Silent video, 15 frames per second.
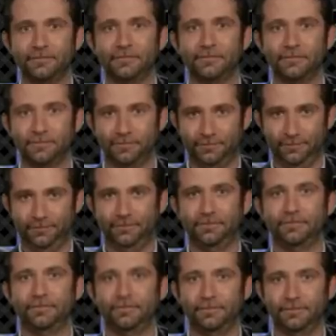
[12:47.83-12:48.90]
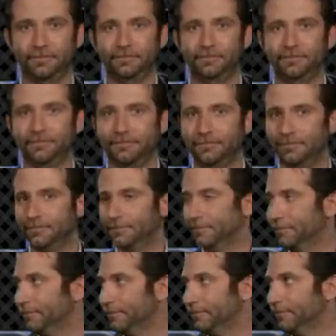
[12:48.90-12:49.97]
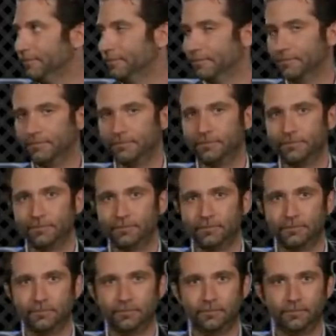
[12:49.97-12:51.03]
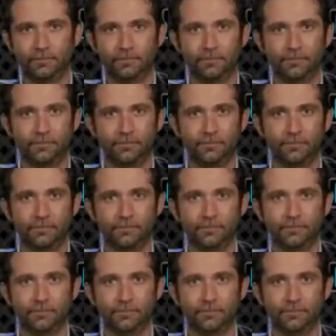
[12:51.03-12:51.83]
No words are spoken by the person on screen.